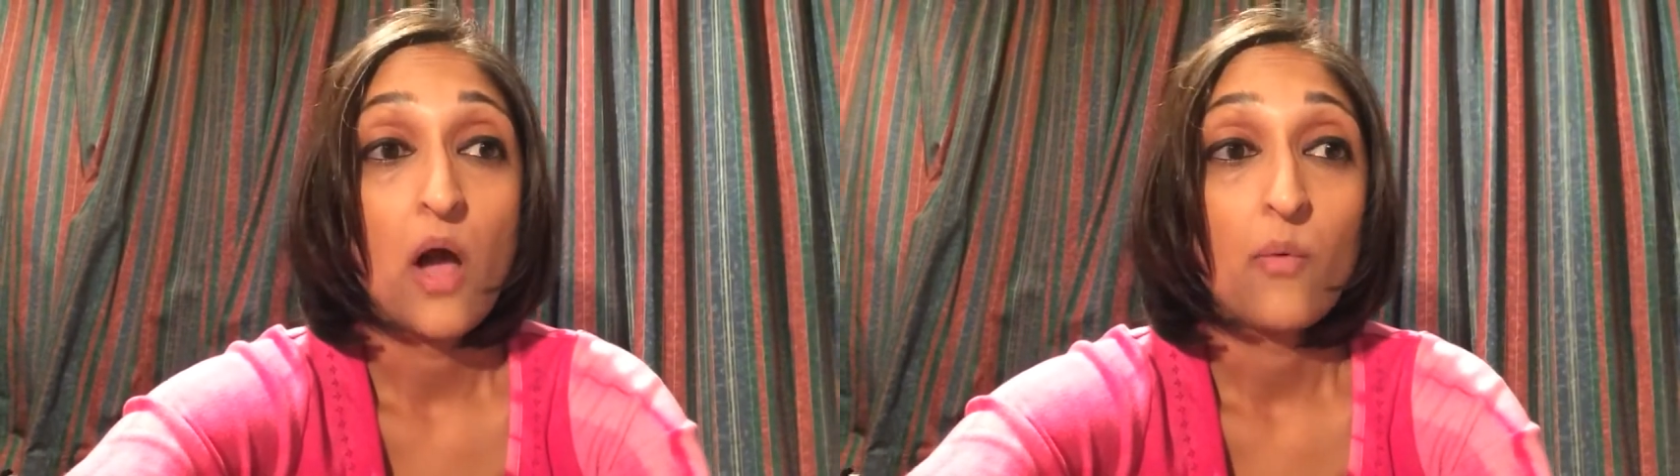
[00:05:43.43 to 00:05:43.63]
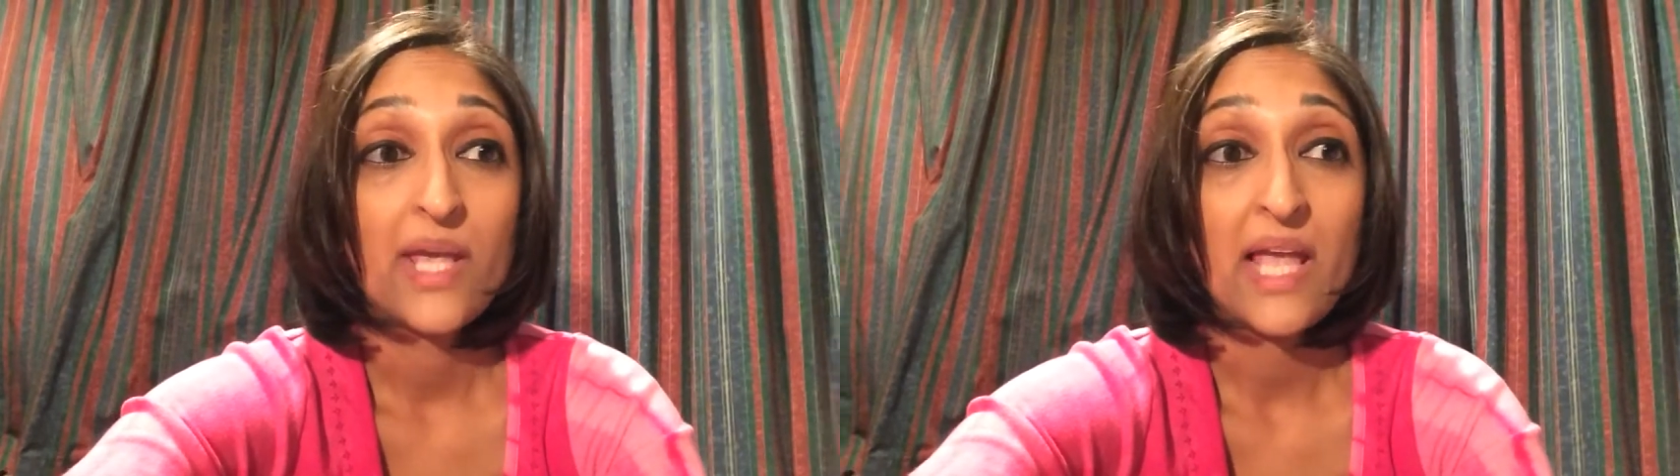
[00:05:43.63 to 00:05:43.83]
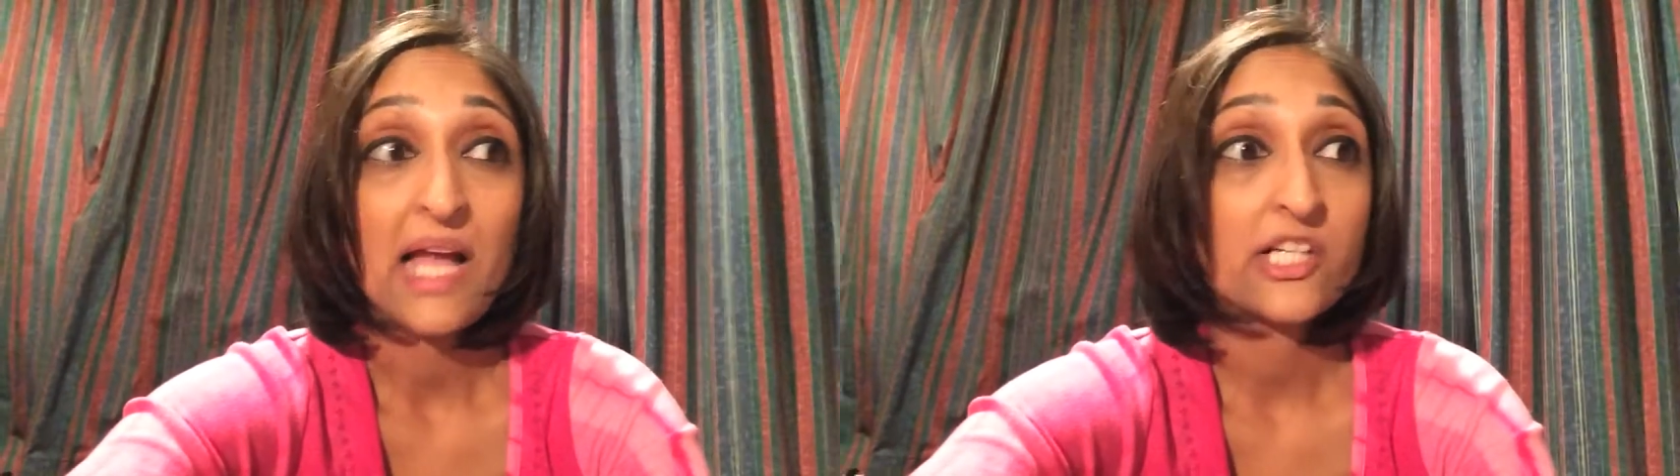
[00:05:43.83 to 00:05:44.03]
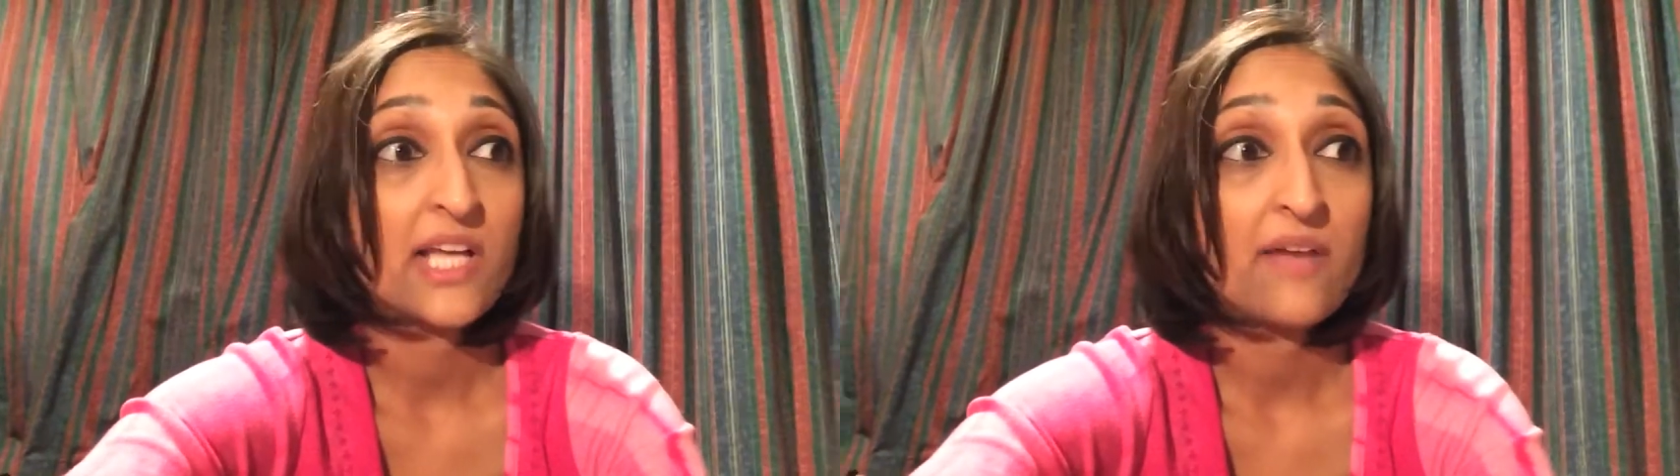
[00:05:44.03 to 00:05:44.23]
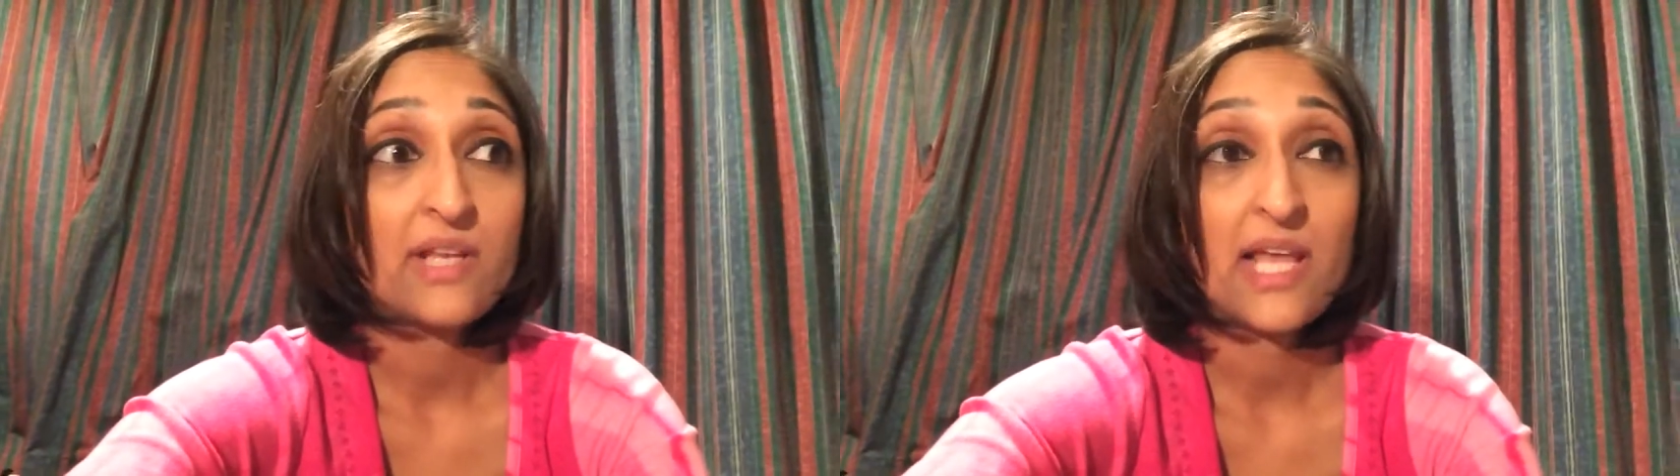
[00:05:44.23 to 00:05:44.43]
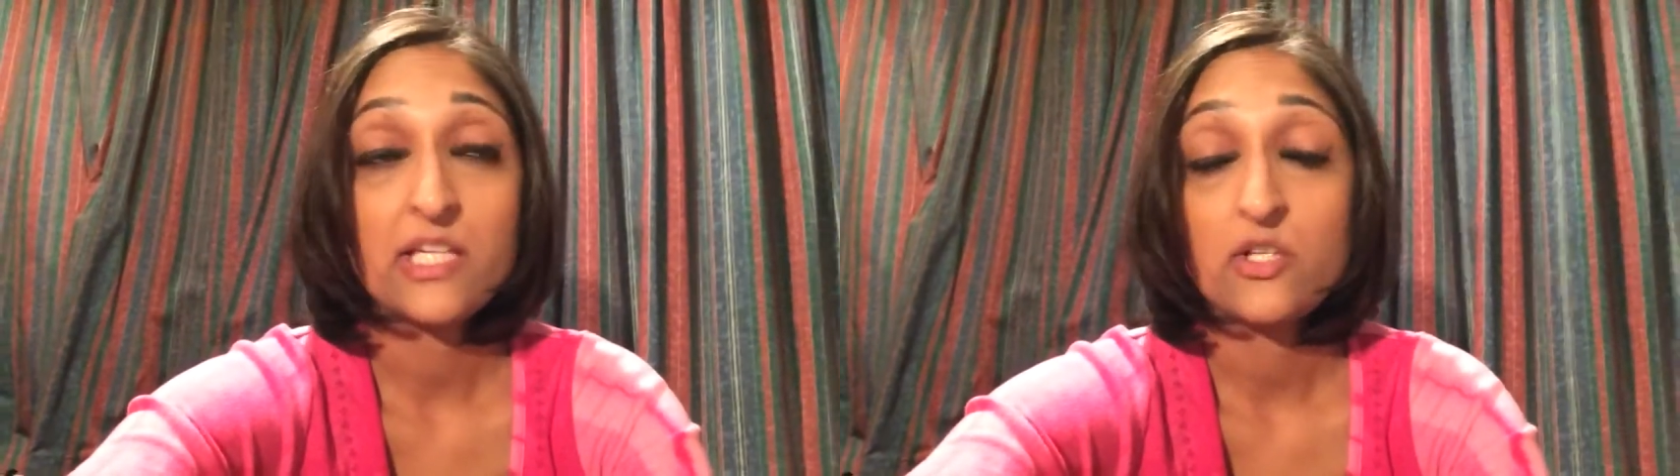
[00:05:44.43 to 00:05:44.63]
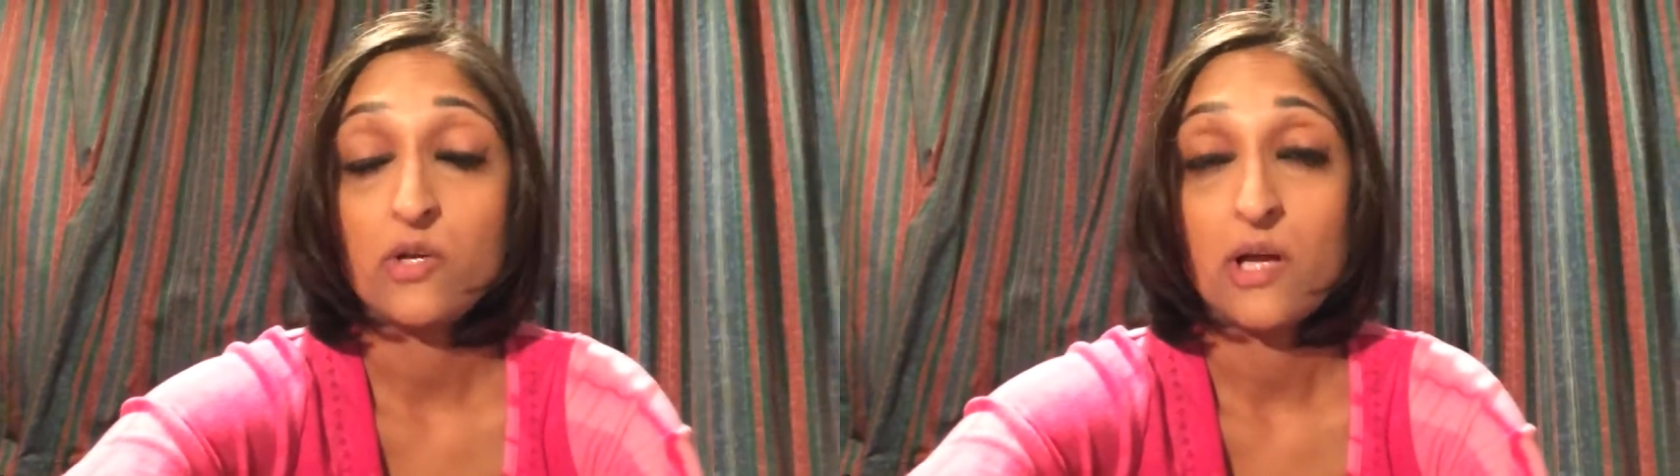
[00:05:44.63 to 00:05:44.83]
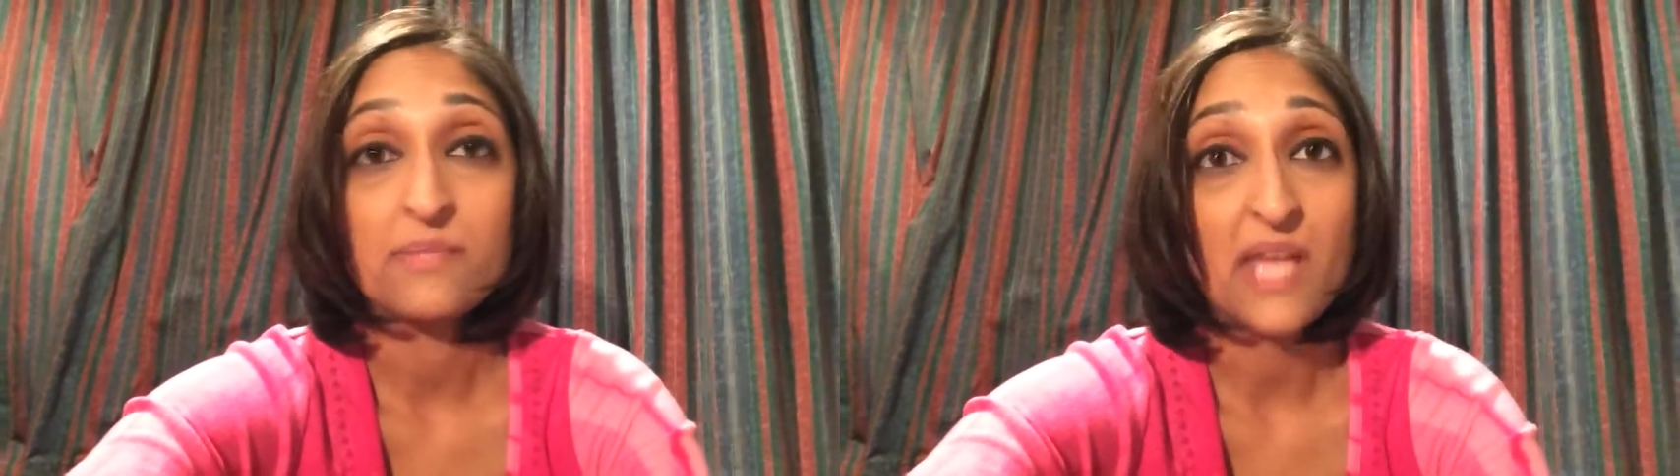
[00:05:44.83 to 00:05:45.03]
we actually have a lady who
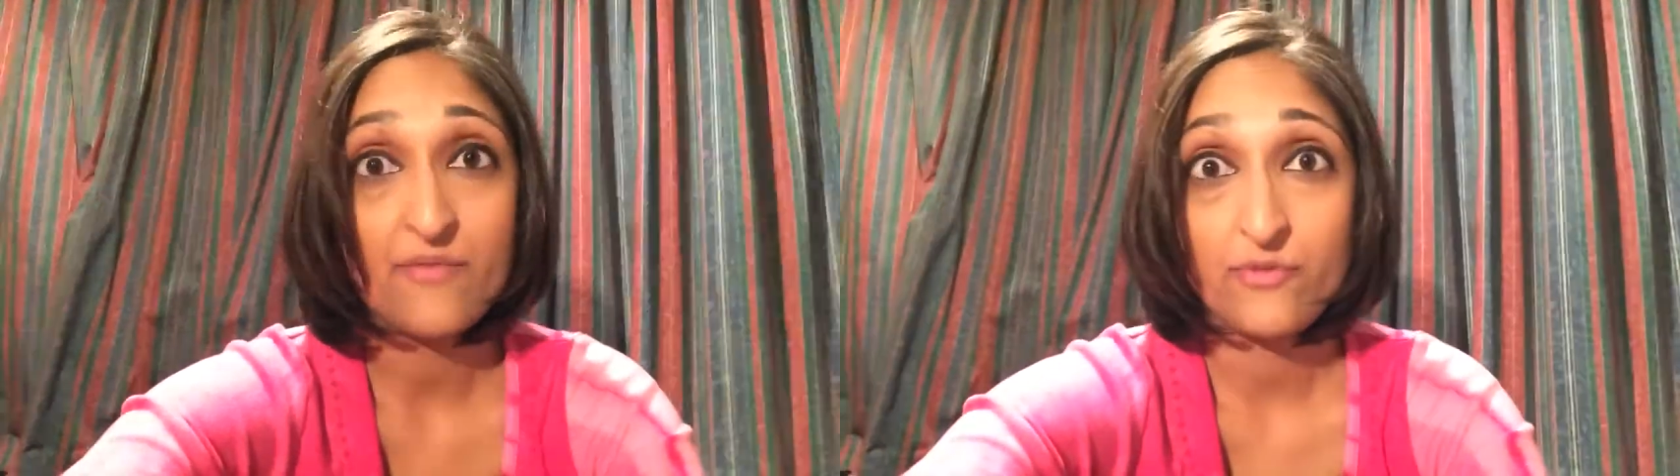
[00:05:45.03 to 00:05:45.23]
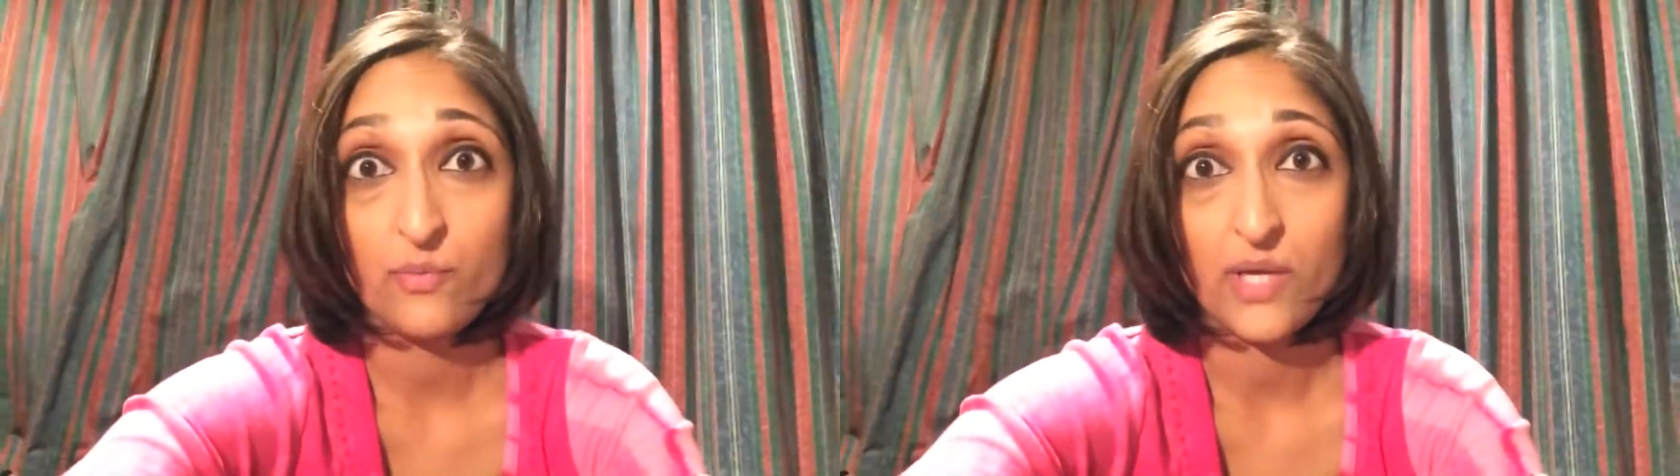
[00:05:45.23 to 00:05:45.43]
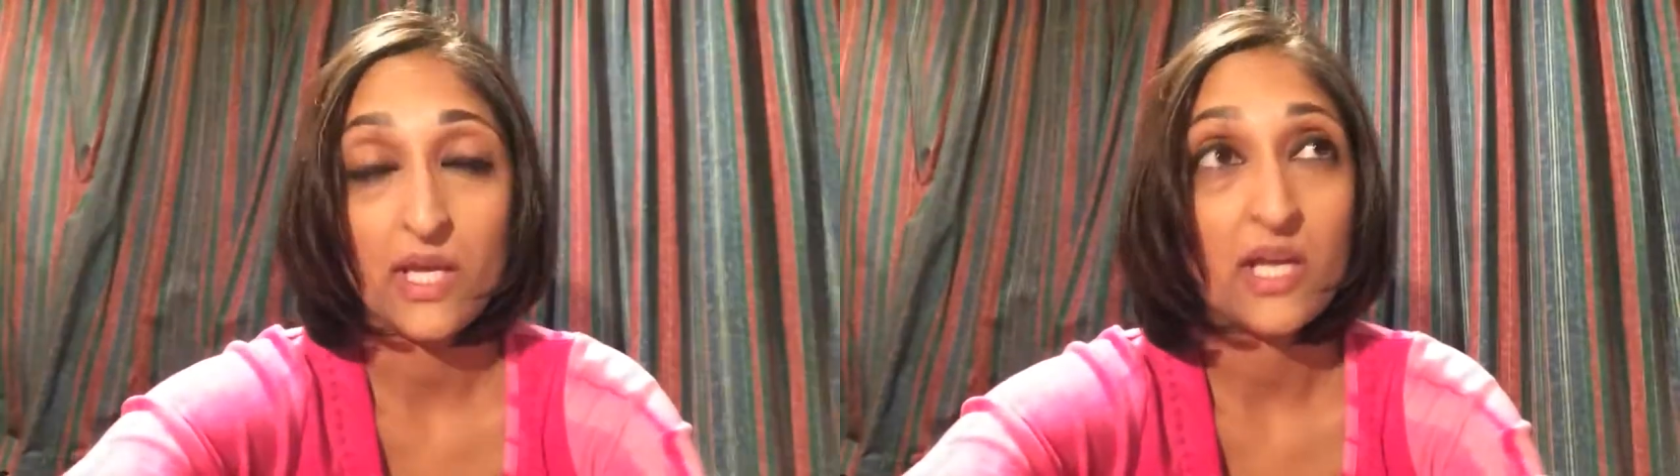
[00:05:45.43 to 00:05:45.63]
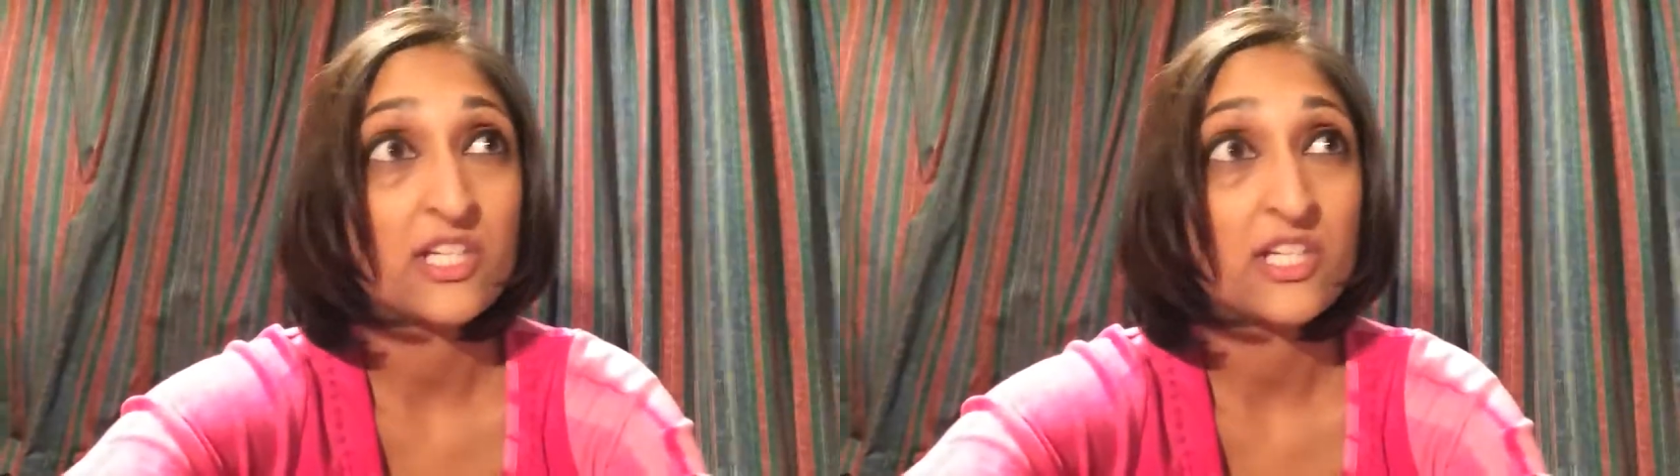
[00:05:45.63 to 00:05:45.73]
comes every week.